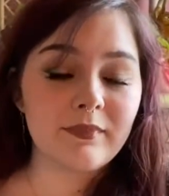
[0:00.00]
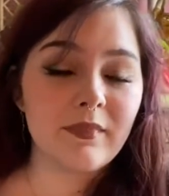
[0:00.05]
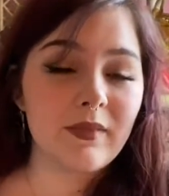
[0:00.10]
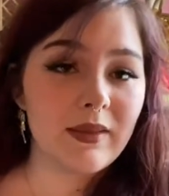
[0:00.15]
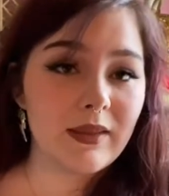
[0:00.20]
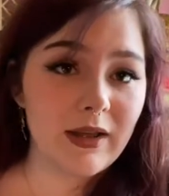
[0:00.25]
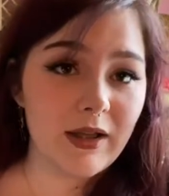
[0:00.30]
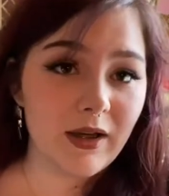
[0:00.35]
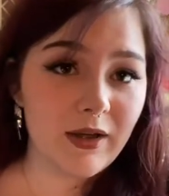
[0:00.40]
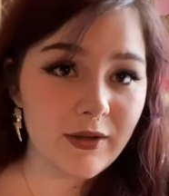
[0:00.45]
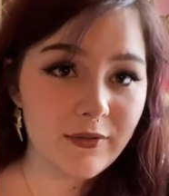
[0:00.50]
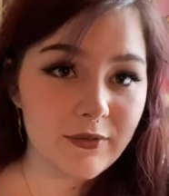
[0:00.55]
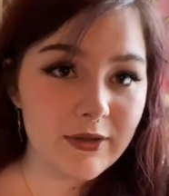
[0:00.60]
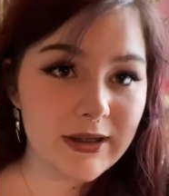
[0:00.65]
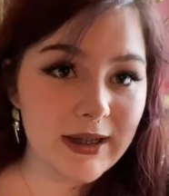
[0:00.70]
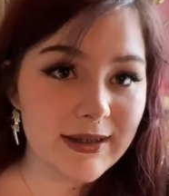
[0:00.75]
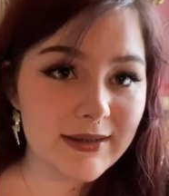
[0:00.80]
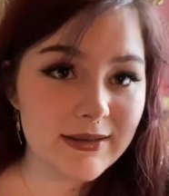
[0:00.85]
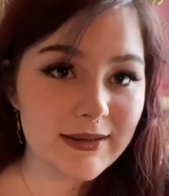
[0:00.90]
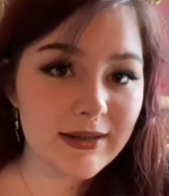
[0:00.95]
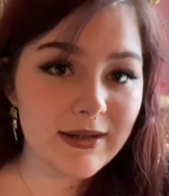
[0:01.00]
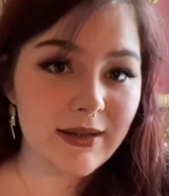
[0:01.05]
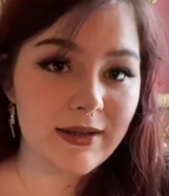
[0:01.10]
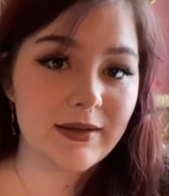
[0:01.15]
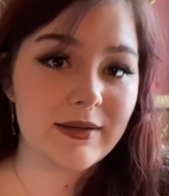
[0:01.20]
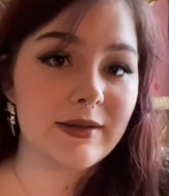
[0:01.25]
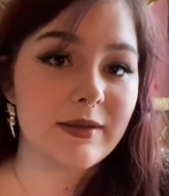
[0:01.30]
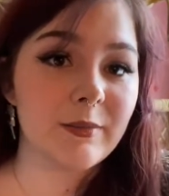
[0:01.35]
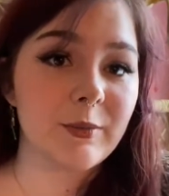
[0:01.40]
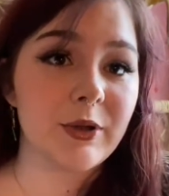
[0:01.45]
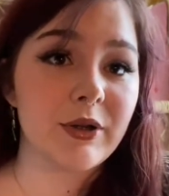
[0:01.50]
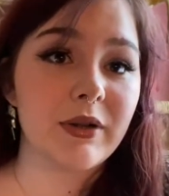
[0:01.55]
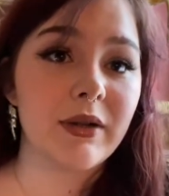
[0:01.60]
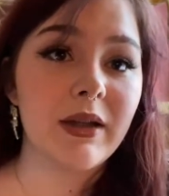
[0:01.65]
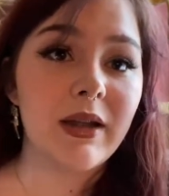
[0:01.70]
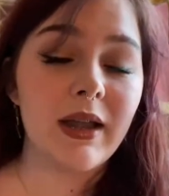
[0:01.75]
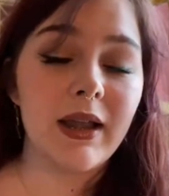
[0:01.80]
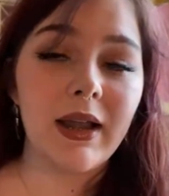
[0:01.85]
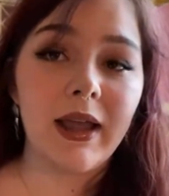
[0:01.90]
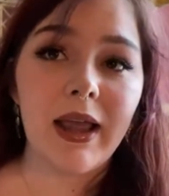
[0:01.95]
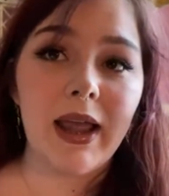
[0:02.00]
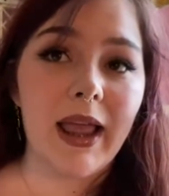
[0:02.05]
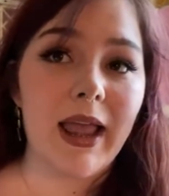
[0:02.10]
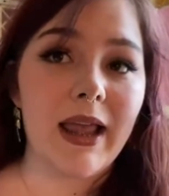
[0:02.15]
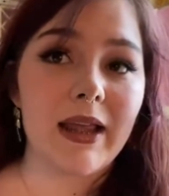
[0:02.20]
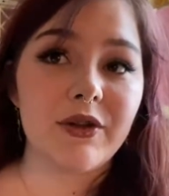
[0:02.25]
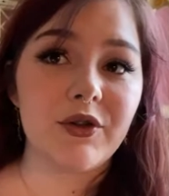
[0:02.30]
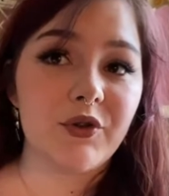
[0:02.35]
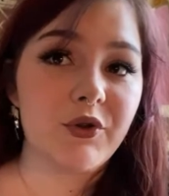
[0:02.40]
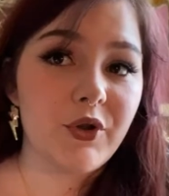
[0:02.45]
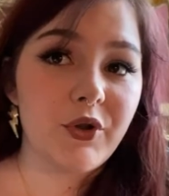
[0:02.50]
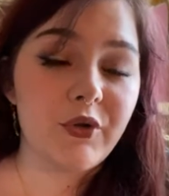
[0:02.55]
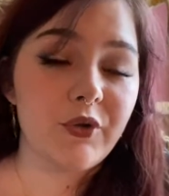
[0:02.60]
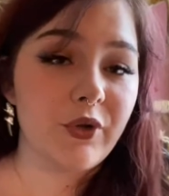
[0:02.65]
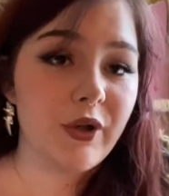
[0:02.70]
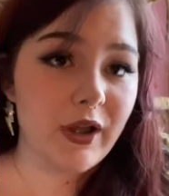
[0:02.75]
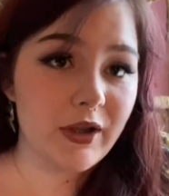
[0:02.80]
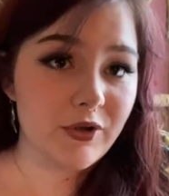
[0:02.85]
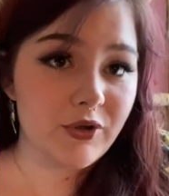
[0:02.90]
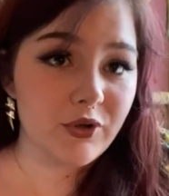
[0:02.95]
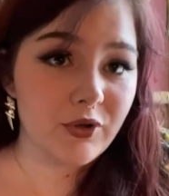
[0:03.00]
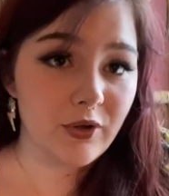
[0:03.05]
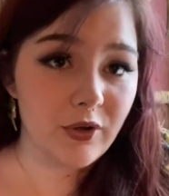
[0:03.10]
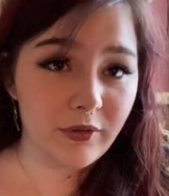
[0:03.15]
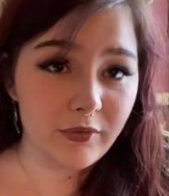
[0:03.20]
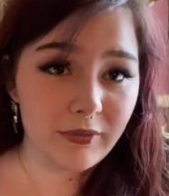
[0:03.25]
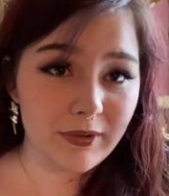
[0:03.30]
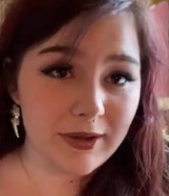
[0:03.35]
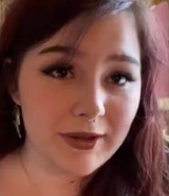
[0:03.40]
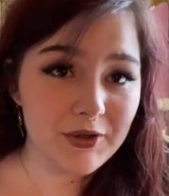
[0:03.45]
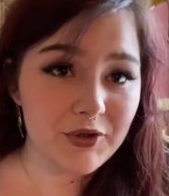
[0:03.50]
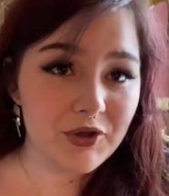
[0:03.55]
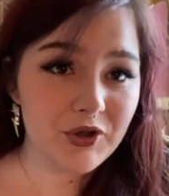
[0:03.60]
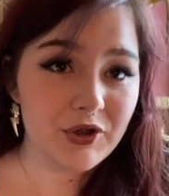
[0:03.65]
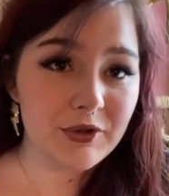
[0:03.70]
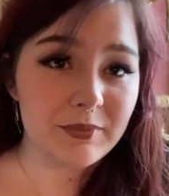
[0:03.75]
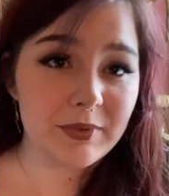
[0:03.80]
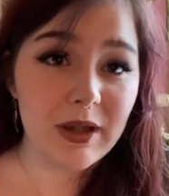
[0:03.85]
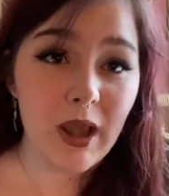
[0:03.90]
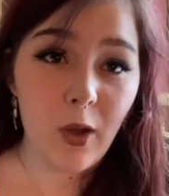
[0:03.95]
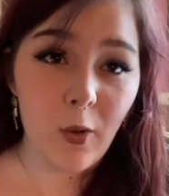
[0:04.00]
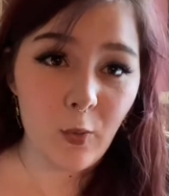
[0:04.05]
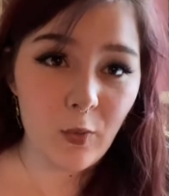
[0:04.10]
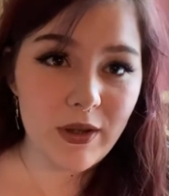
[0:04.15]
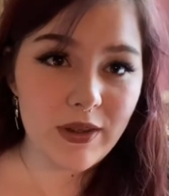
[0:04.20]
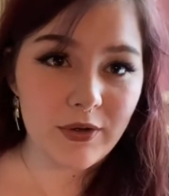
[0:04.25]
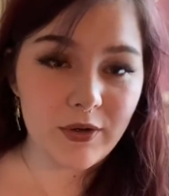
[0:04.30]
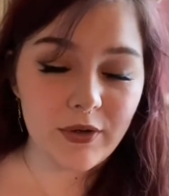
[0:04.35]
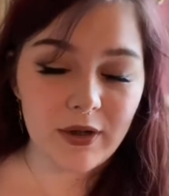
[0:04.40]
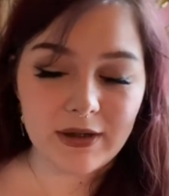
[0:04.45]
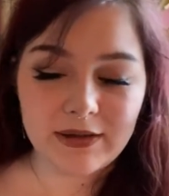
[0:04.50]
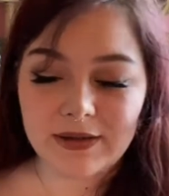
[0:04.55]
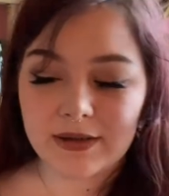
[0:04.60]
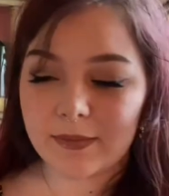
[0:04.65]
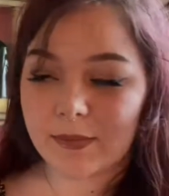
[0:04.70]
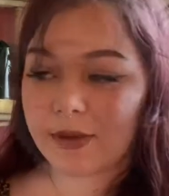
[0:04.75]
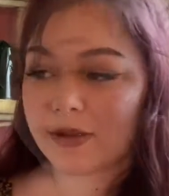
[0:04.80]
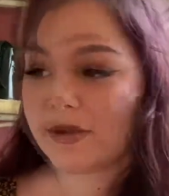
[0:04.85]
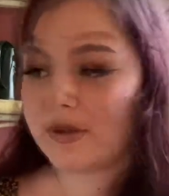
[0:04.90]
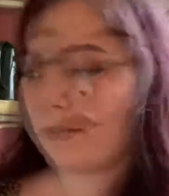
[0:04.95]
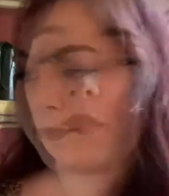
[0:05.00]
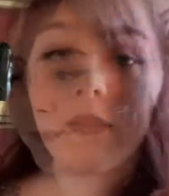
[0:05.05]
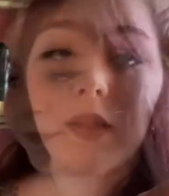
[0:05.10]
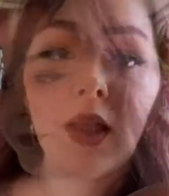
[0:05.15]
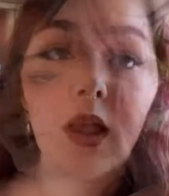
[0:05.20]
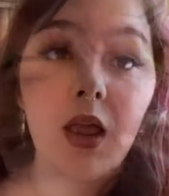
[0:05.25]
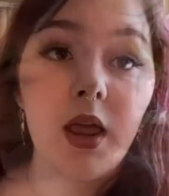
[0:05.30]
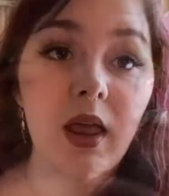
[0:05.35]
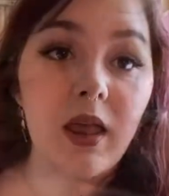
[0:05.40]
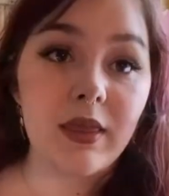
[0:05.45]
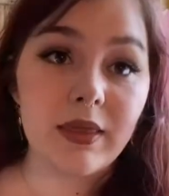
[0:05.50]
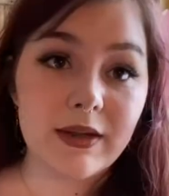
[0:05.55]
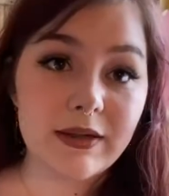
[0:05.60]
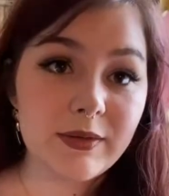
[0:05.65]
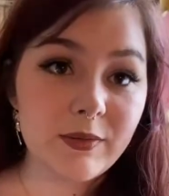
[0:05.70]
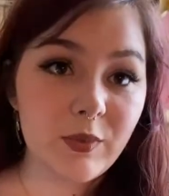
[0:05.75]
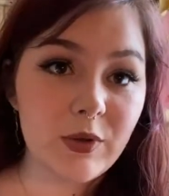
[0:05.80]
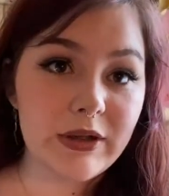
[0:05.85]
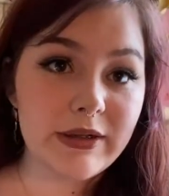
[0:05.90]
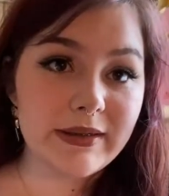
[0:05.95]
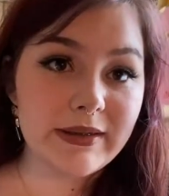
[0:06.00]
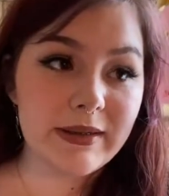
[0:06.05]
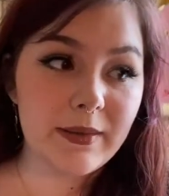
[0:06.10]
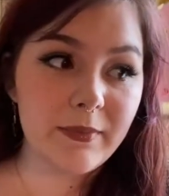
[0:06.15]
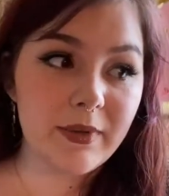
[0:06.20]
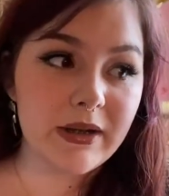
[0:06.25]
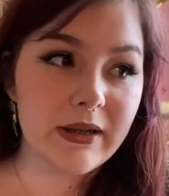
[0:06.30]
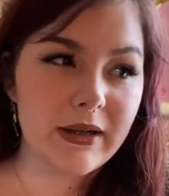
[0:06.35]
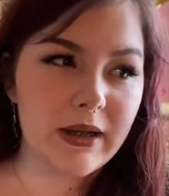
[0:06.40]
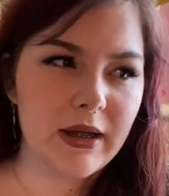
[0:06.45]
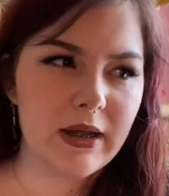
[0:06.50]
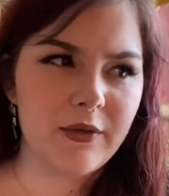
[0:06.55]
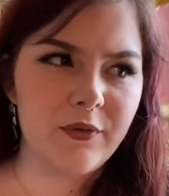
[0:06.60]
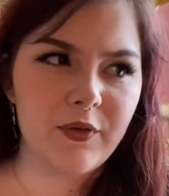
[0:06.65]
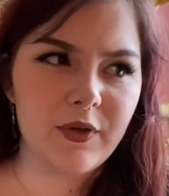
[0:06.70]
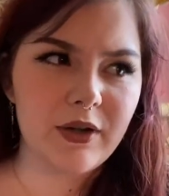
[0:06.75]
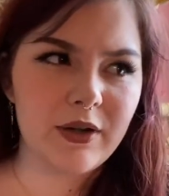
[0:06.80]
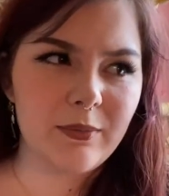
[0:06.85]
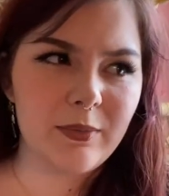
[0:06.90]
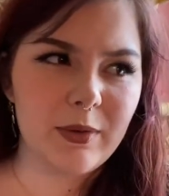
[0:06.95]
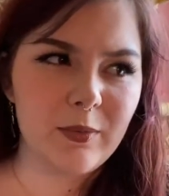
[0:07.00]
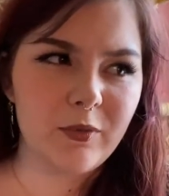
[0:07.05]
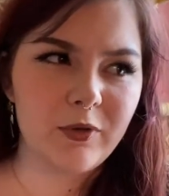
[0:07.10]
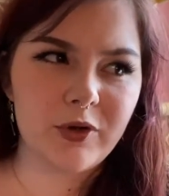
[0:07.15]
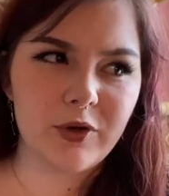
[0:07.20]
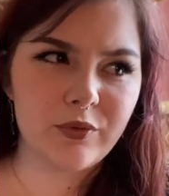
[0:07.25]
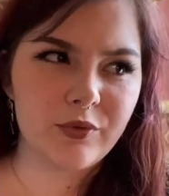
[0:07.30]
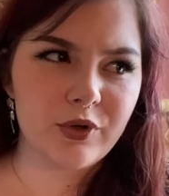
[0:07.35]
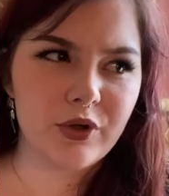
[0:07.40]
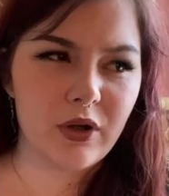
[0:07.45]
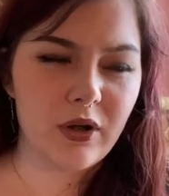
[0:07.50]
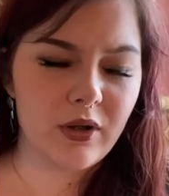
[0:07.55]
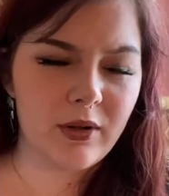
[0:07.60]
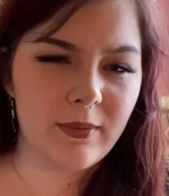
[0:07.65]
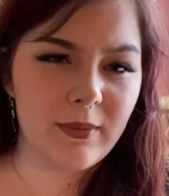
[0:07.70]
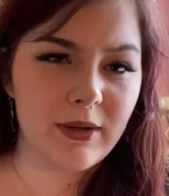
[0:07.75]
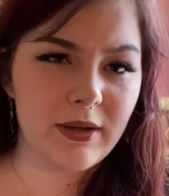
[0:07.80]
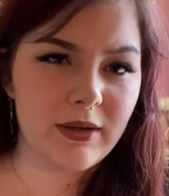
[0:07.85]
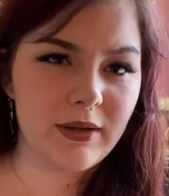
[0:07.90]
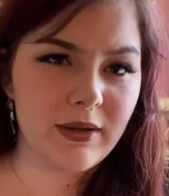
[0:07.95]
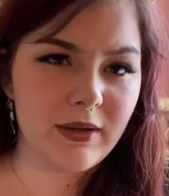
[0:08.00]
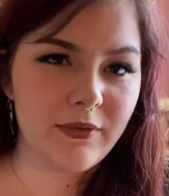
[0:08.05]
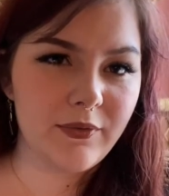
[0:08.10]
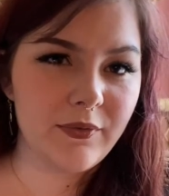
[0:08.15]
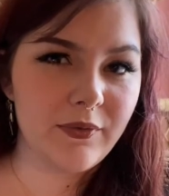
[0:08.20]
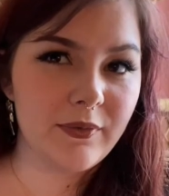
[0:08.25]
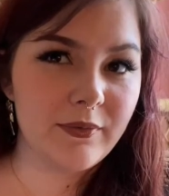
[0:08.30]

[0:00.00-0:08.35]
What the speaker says: Now you have a lasting customer, and you can create strong relationships with your customers. This one is something that I feel like people don't talk about enough.